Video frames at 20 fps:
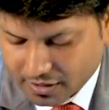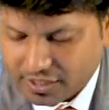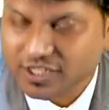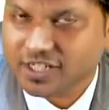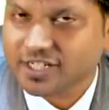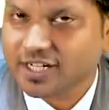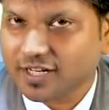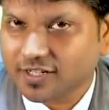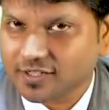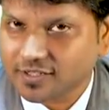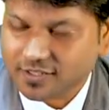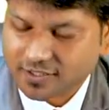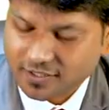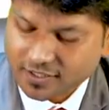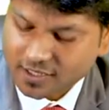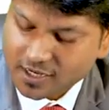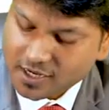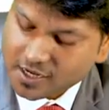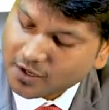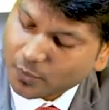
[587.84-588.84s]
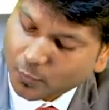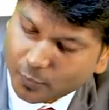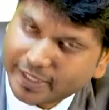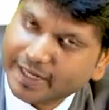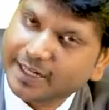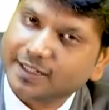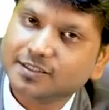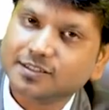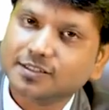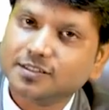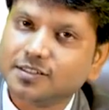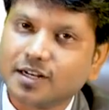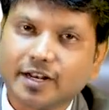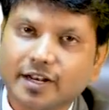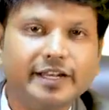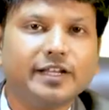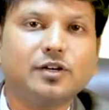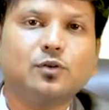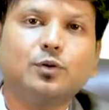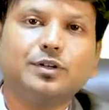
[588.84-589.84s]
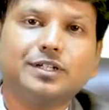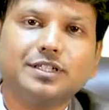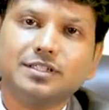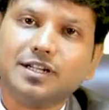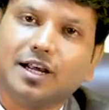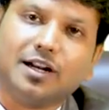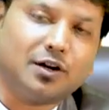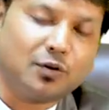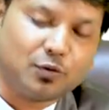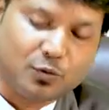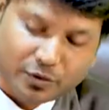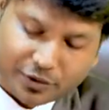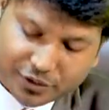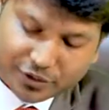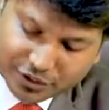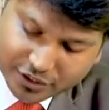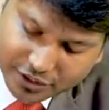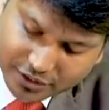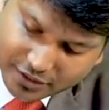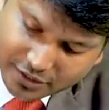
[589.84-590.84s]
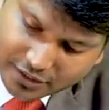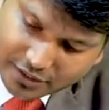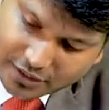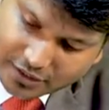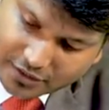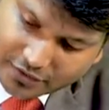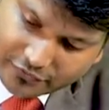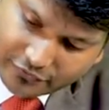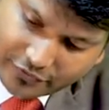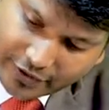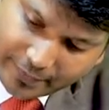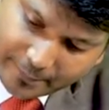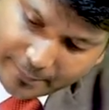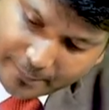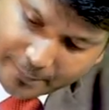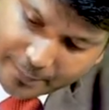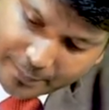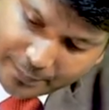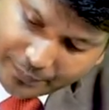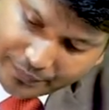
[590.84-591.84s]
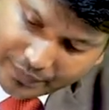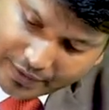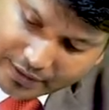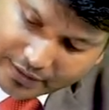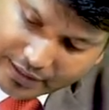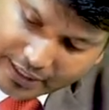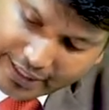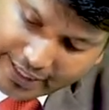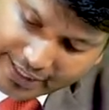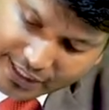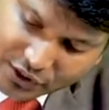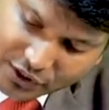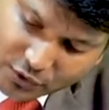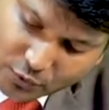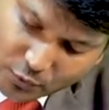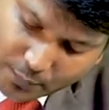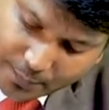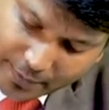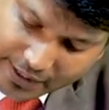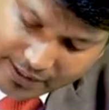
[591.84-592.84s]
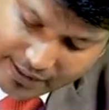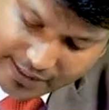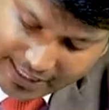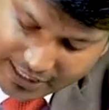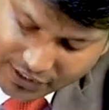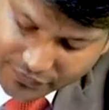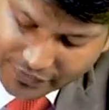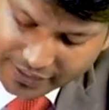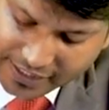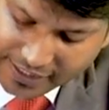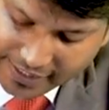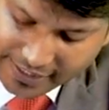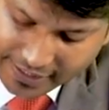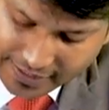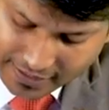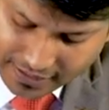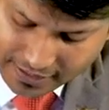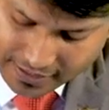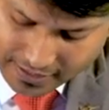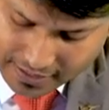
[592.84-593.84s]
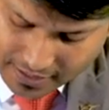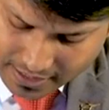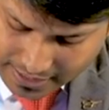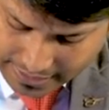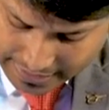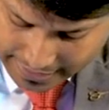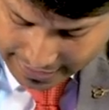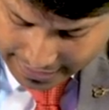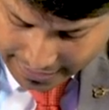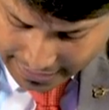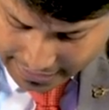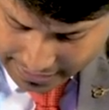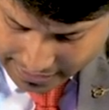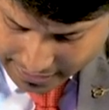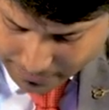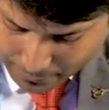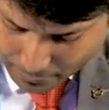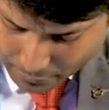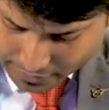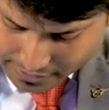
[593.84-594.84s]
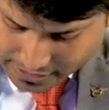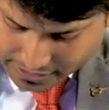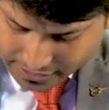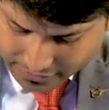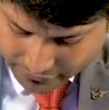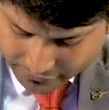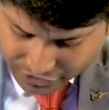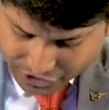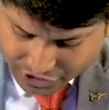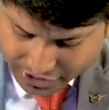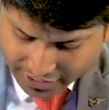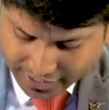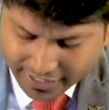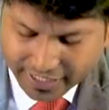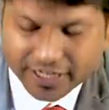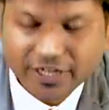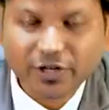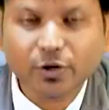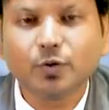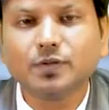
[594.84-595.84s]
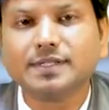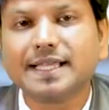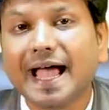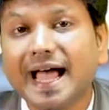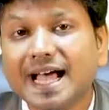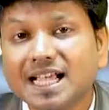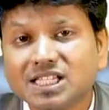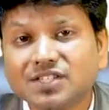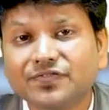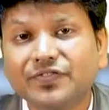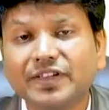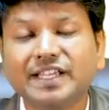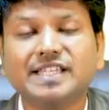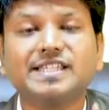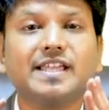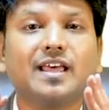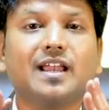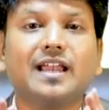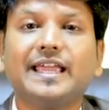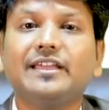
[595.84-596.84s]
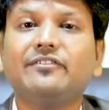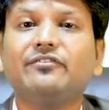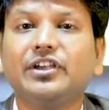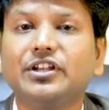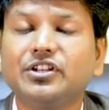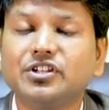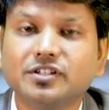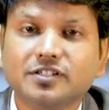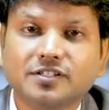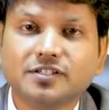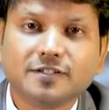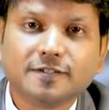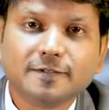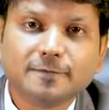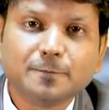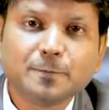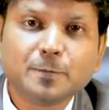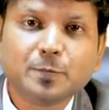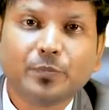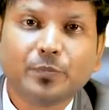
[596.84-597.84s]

Digitalis, oleander, nicotine and aconite. Fine. The next group is asphyxiants. Any poison which can induce asphyxia-like features.